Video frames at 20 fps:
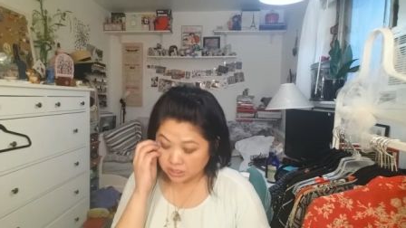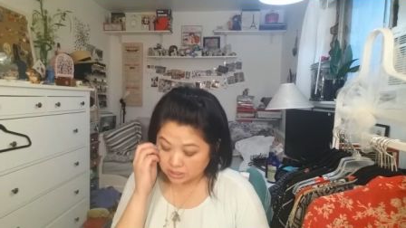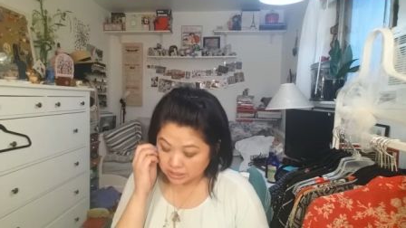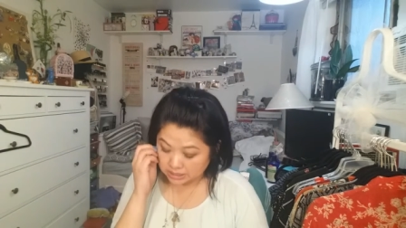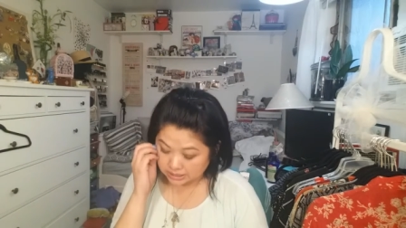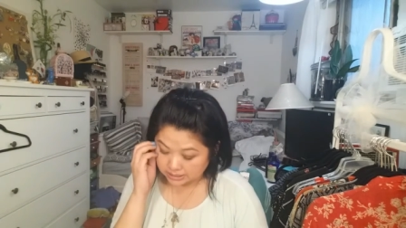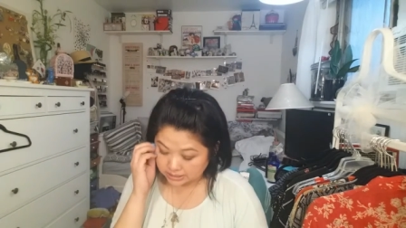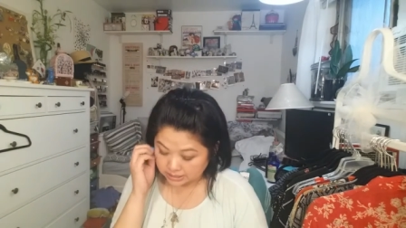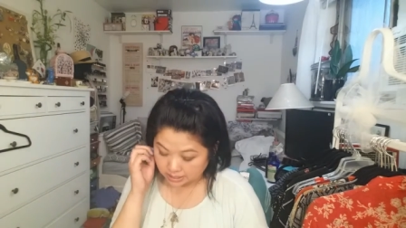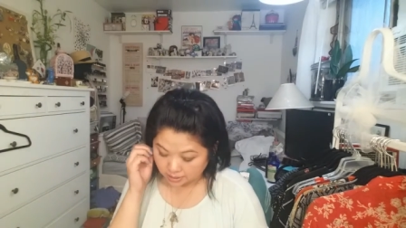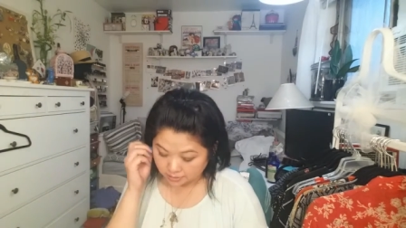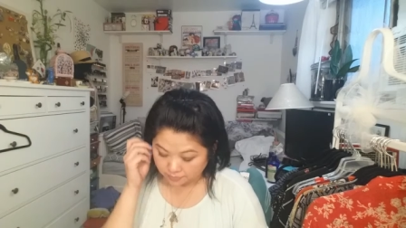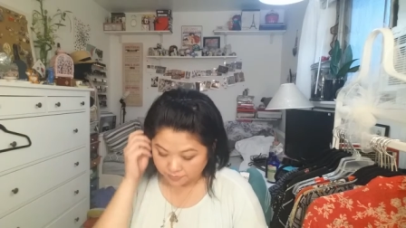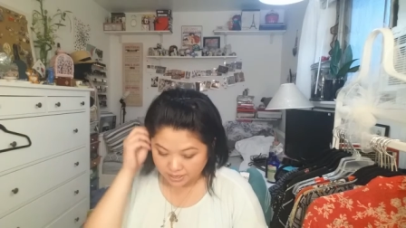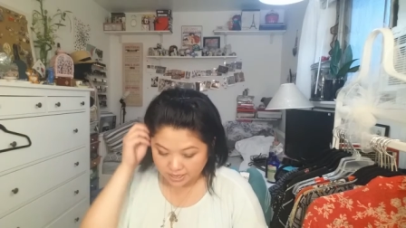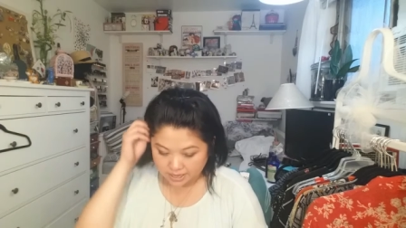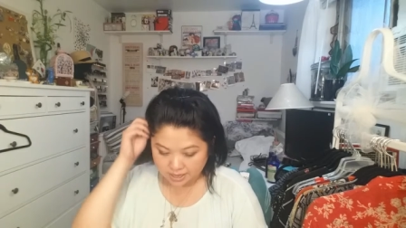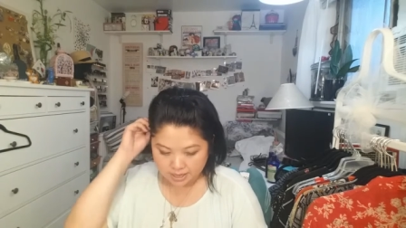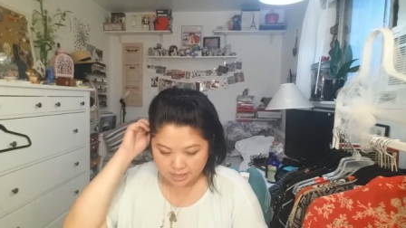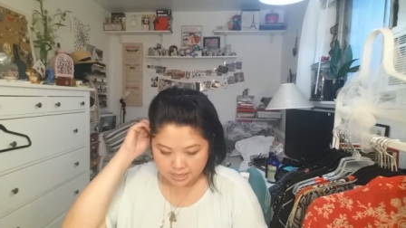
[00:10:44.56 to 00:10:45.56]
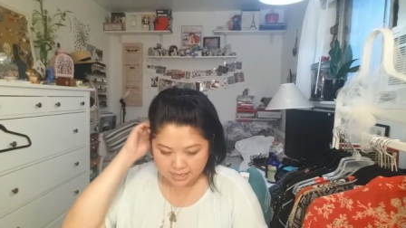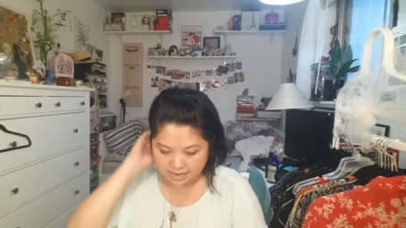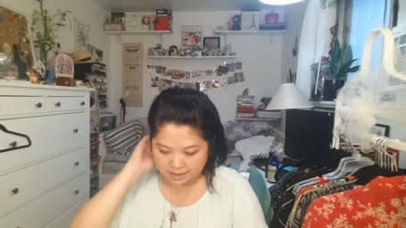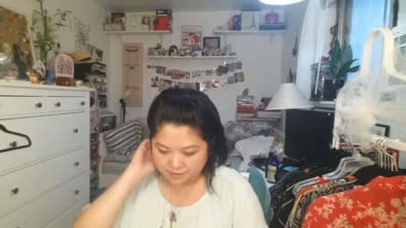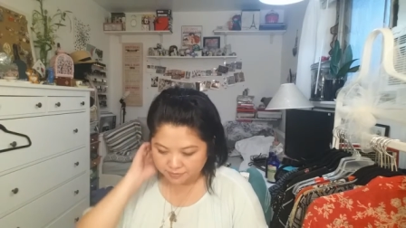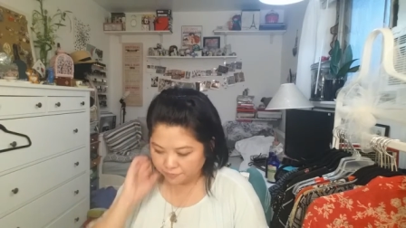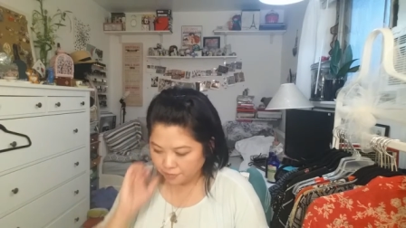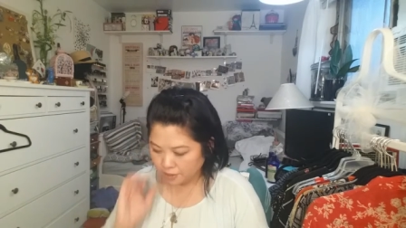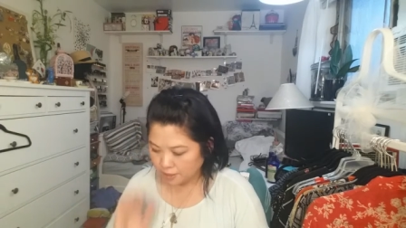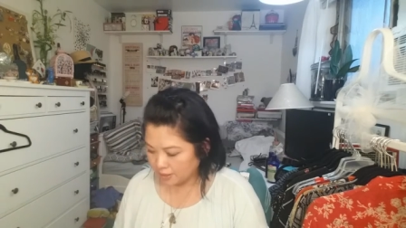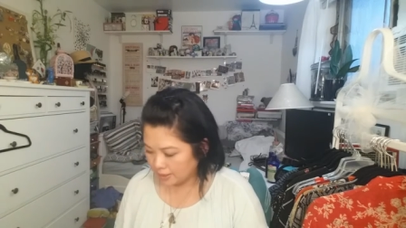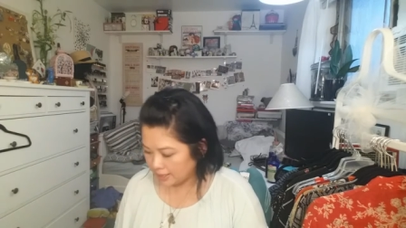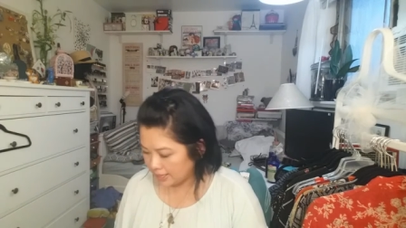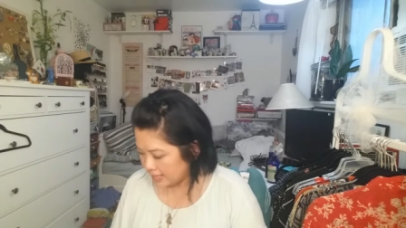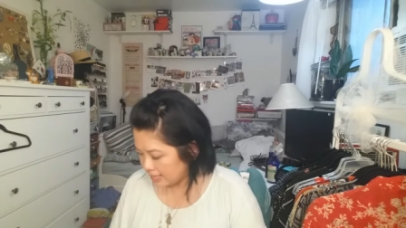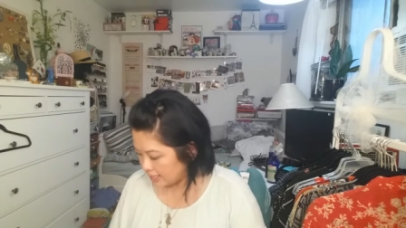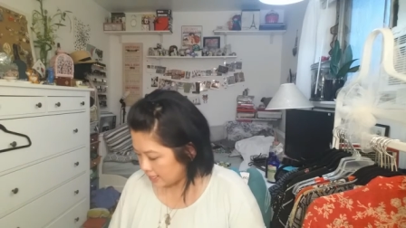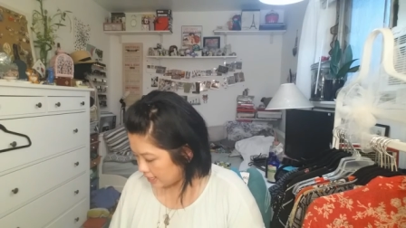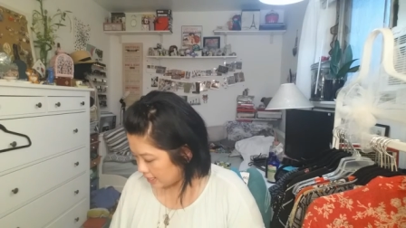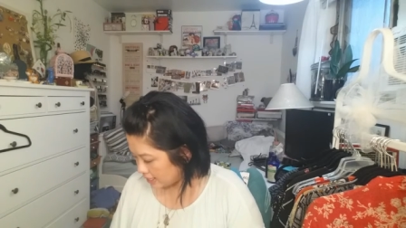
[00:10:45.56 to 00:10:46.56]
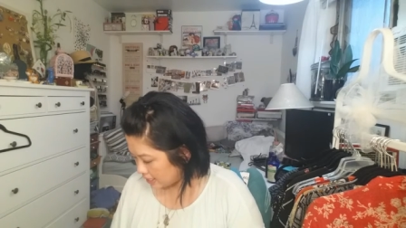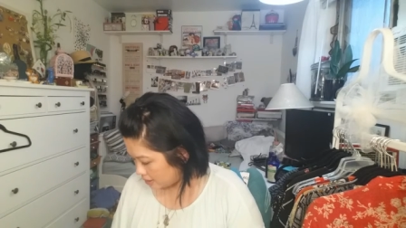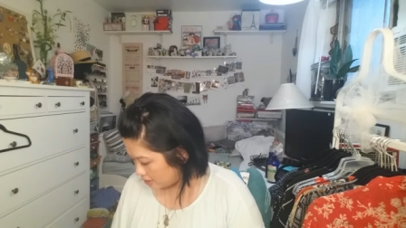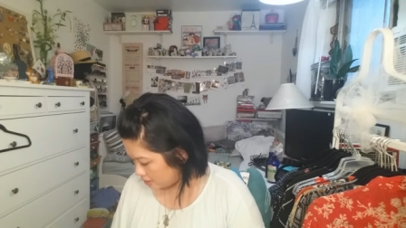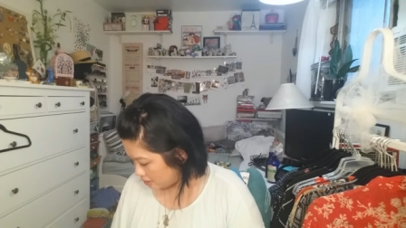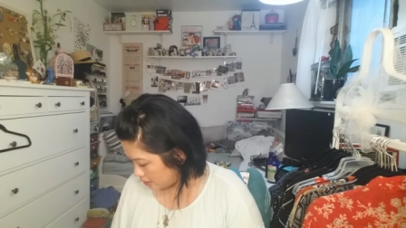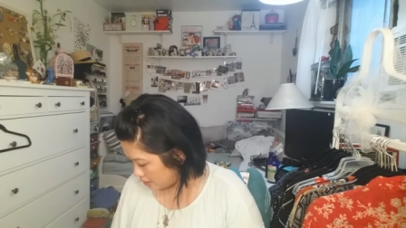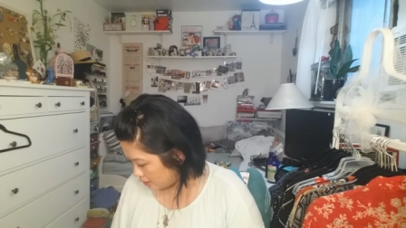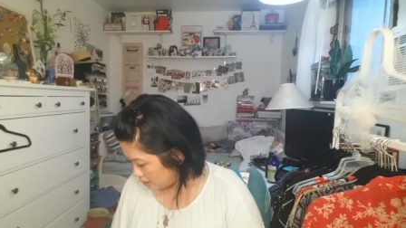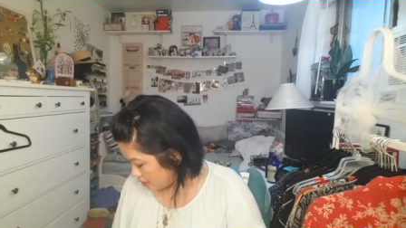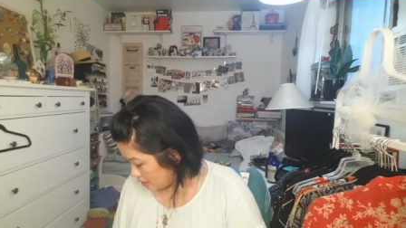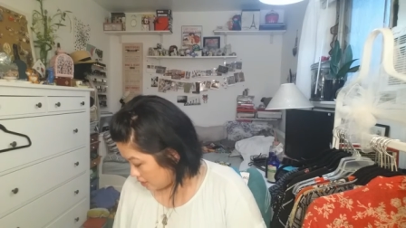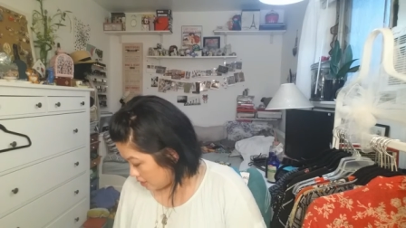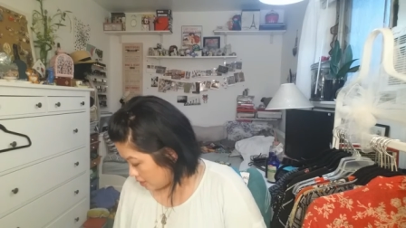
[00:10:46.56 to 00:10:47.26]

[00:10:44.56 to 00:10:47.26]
you this stuff. And I feel like I,